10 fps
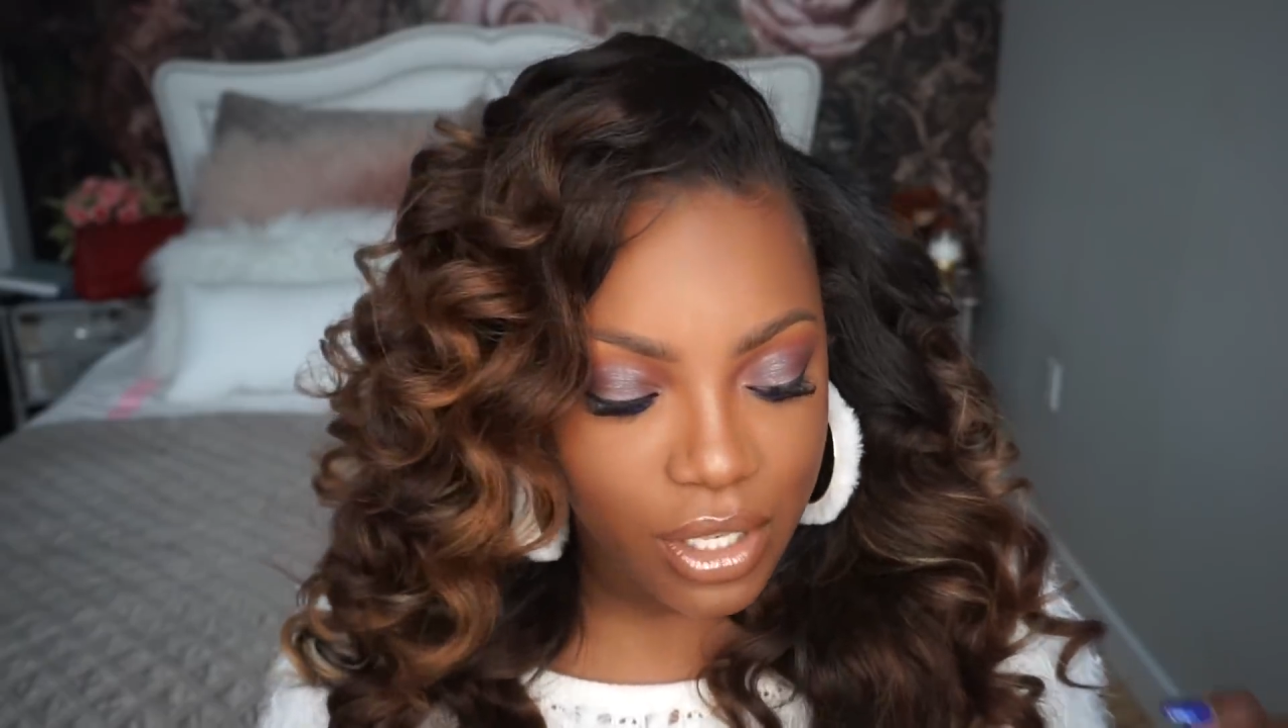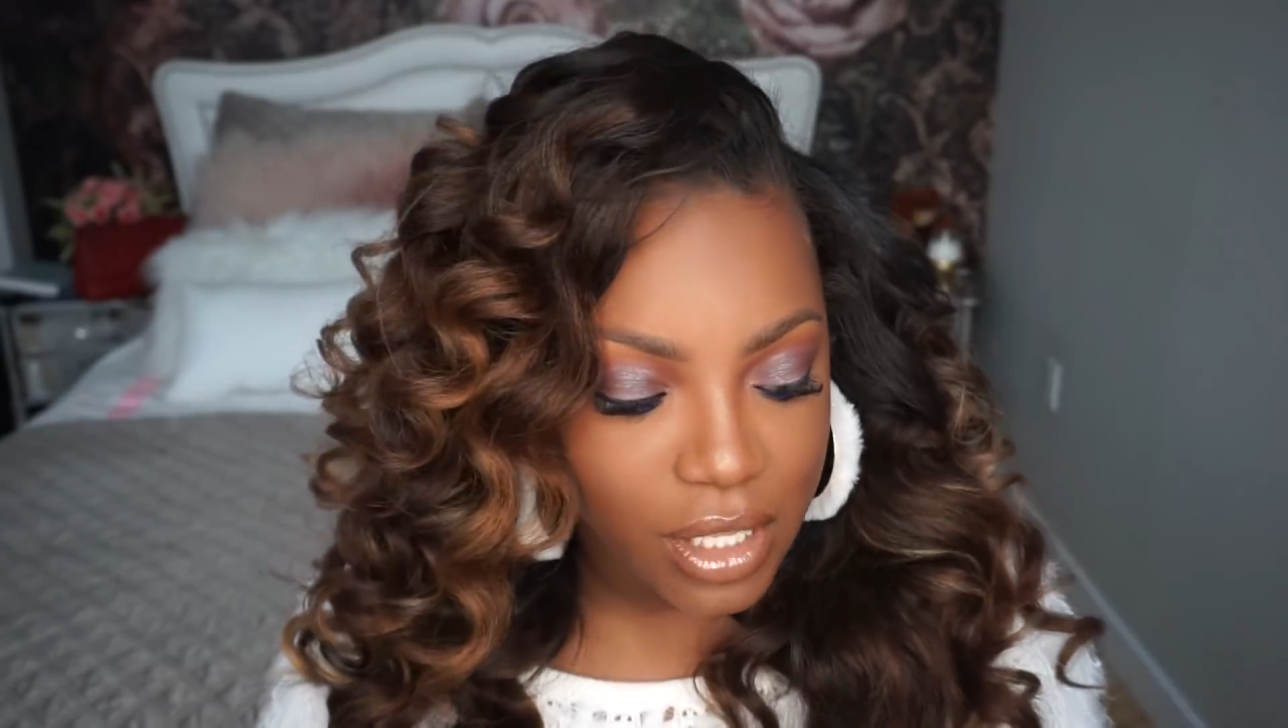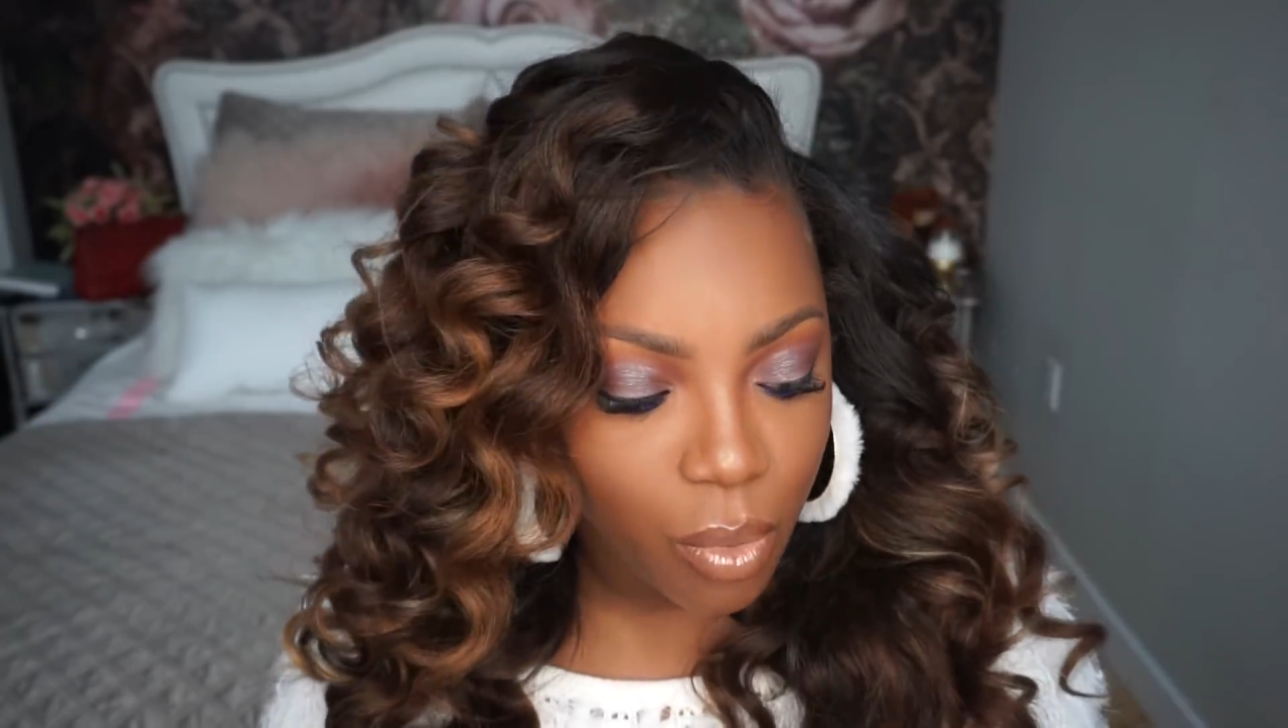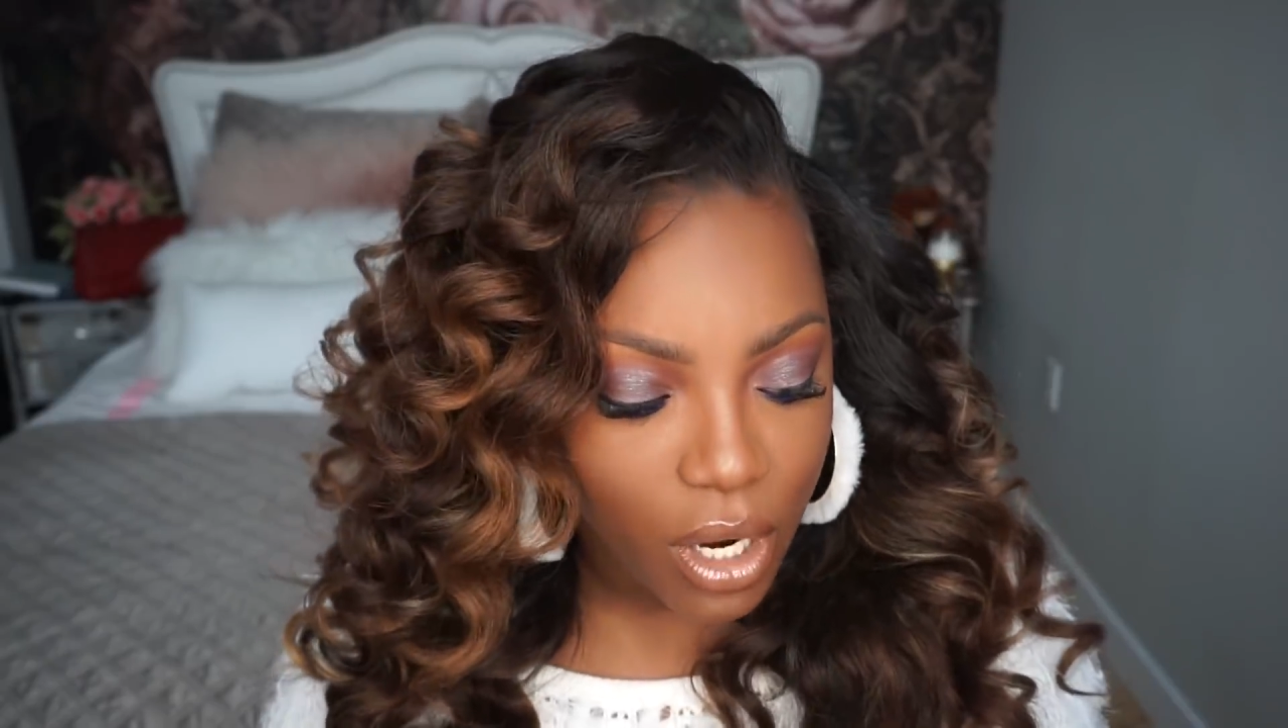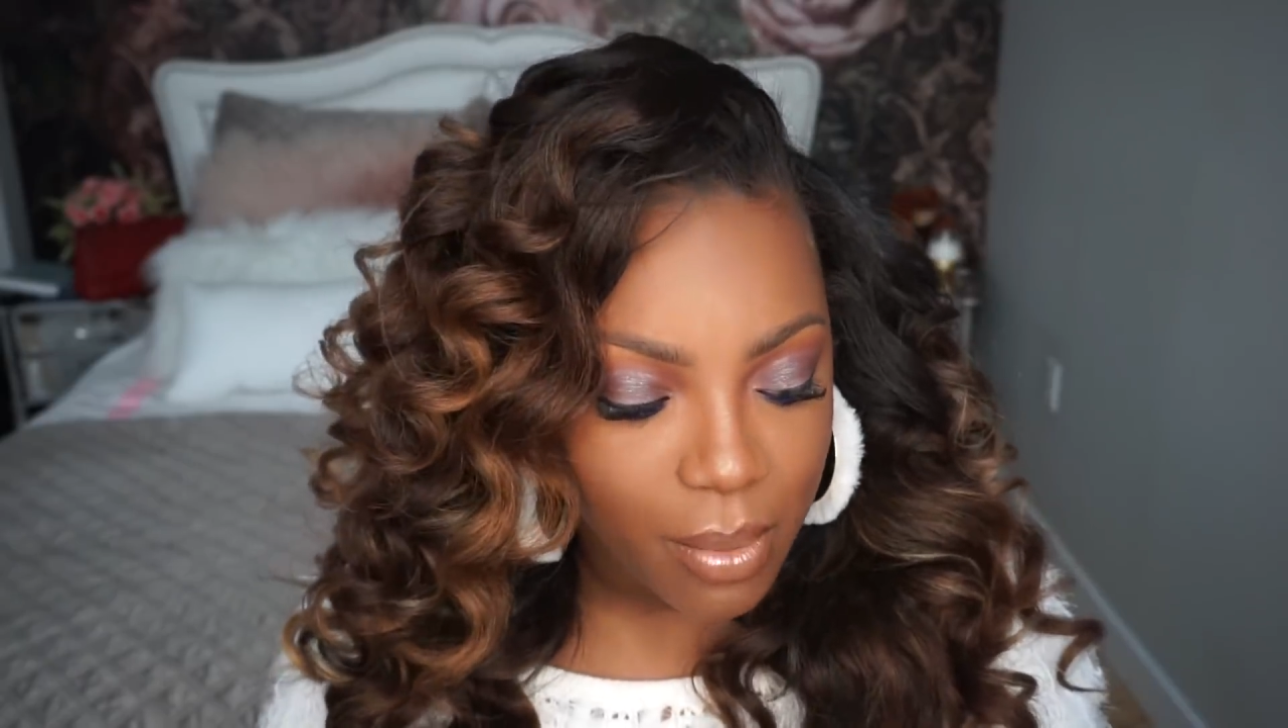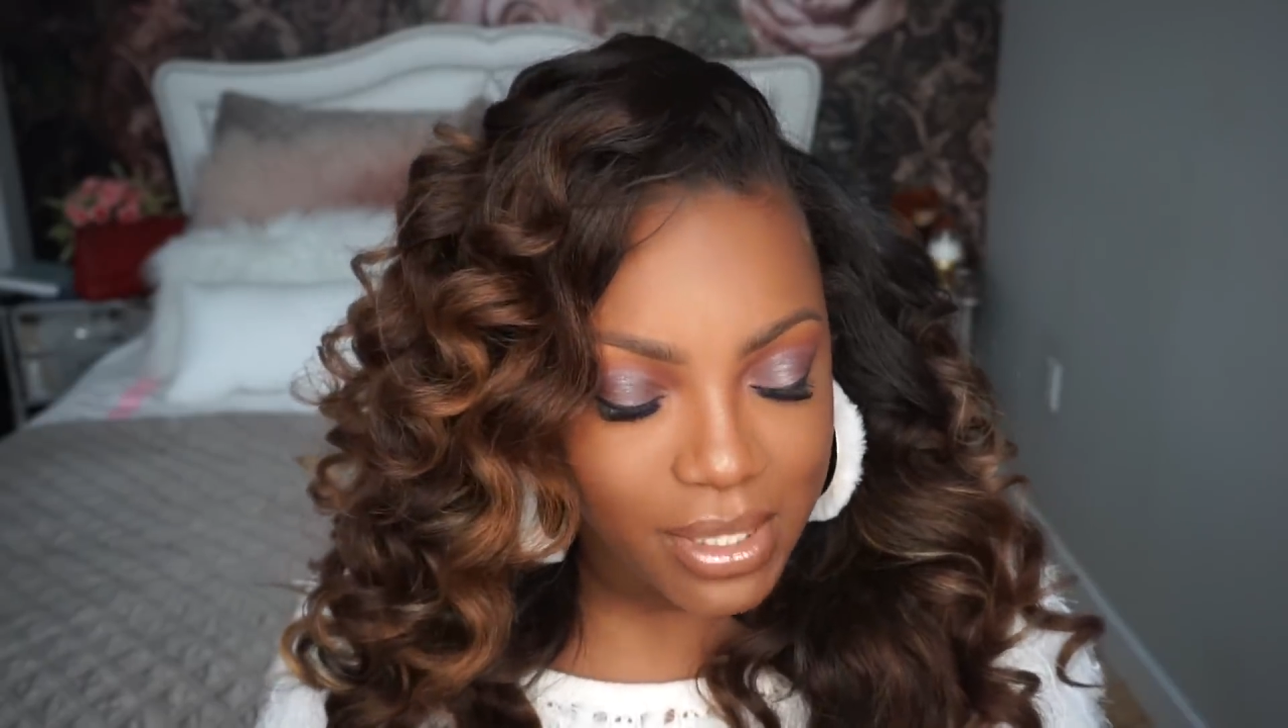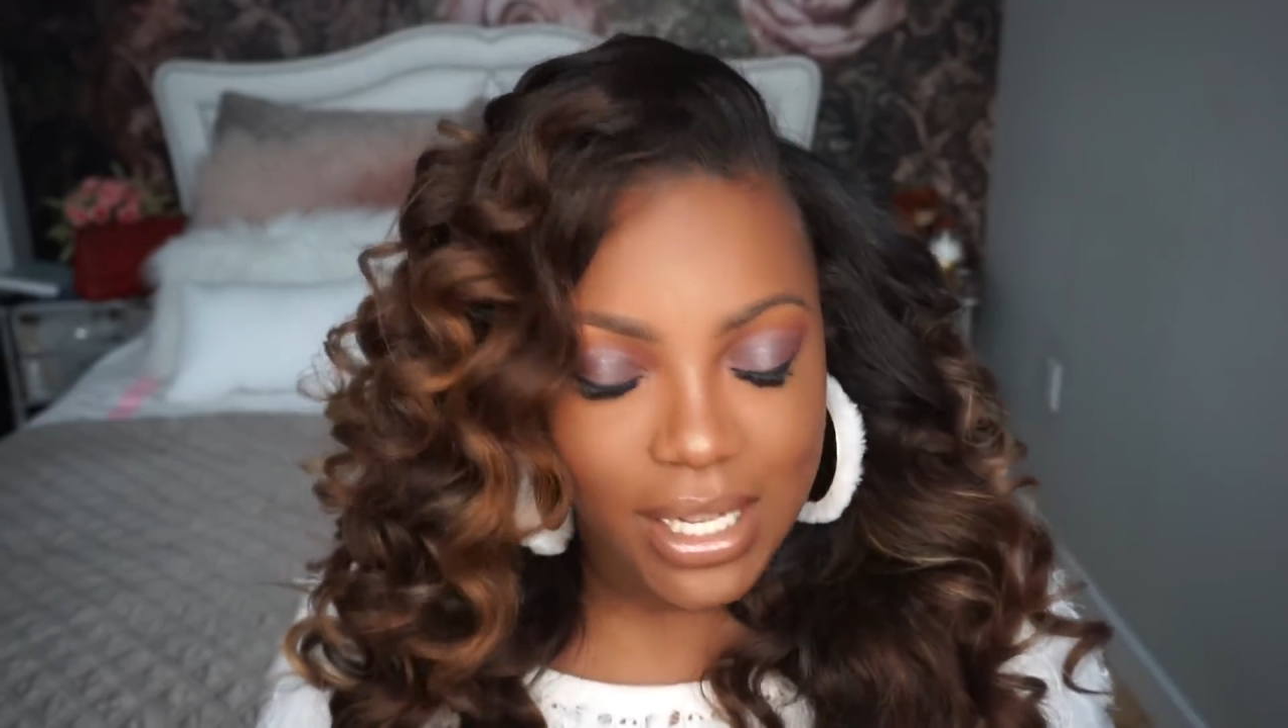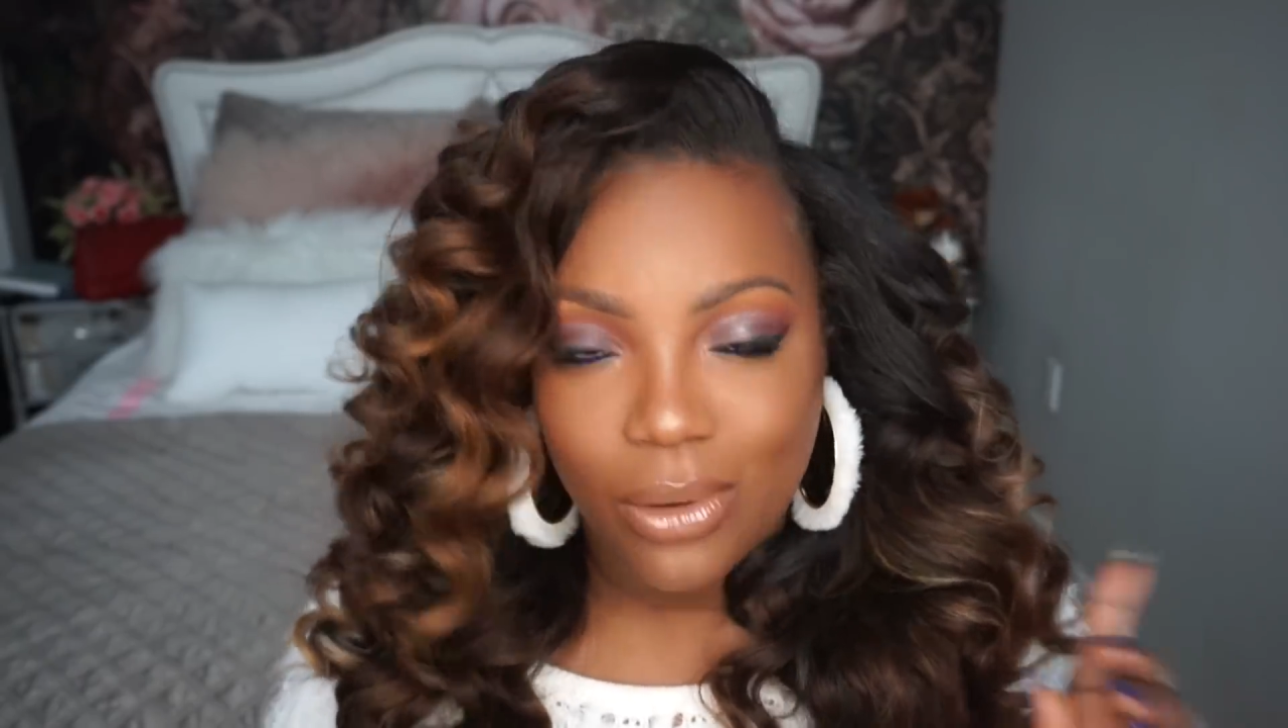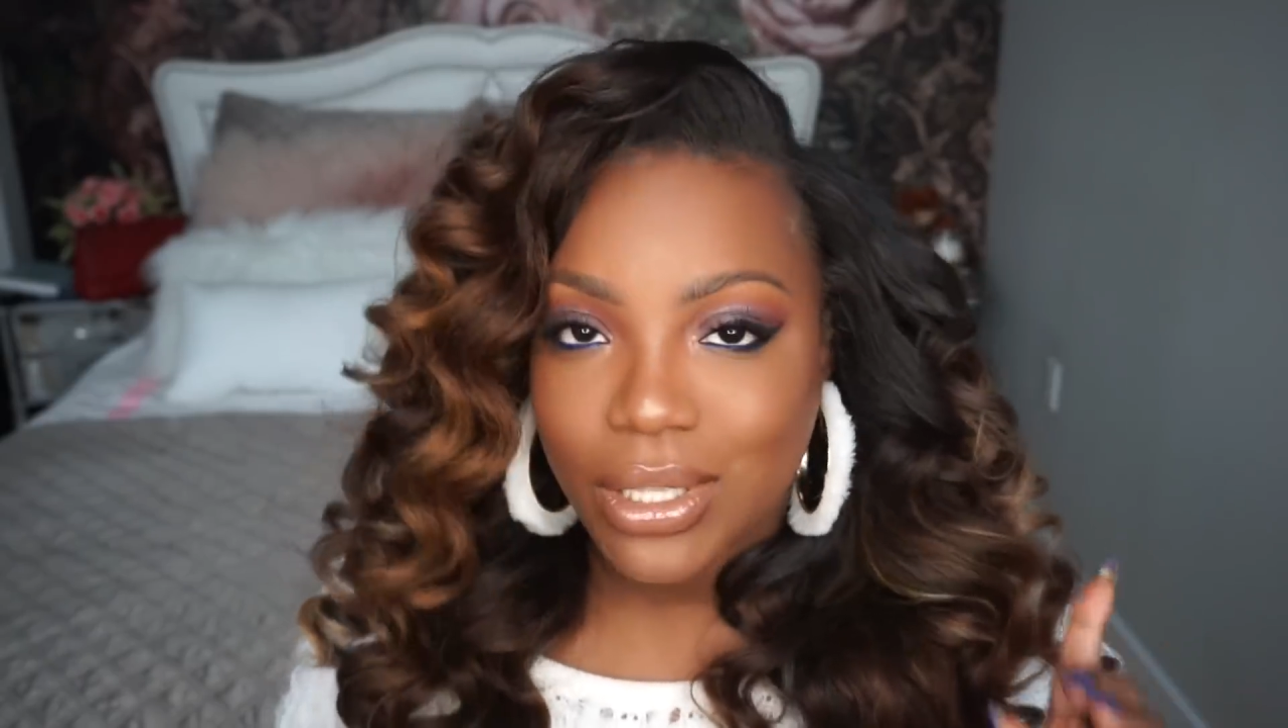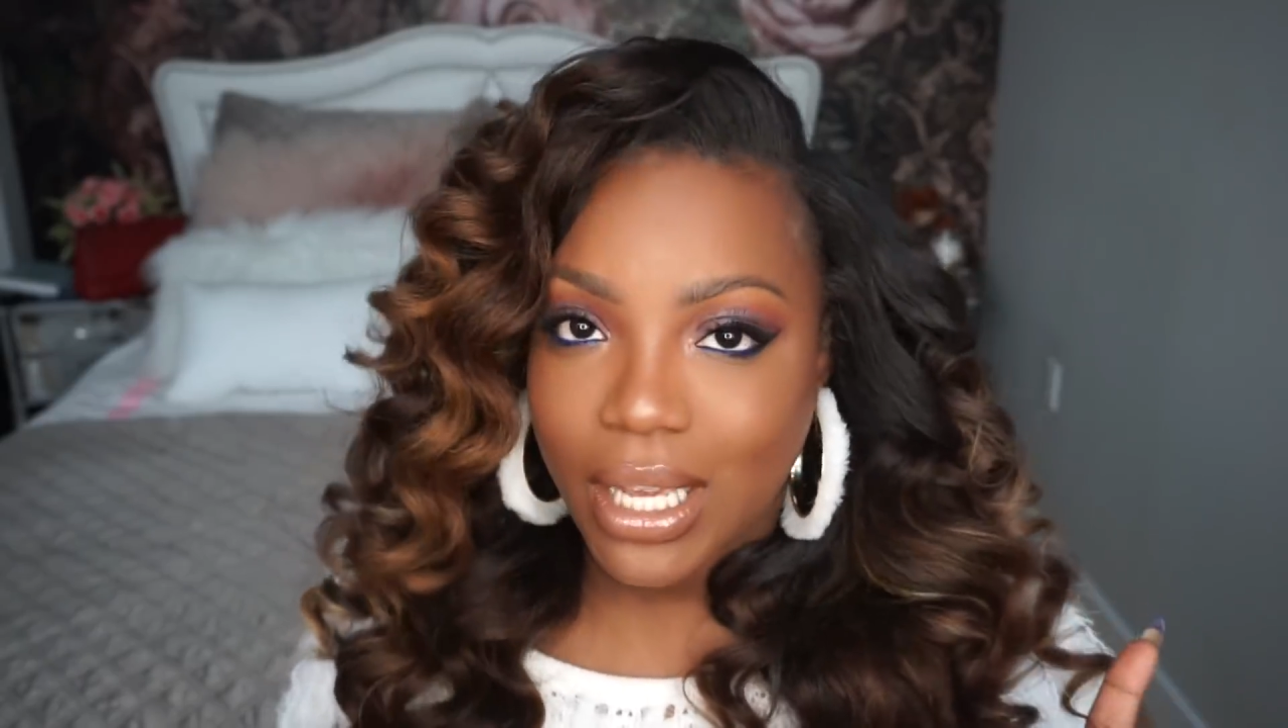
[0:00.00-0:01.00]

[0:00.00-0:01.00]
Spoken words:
disappointed because I don't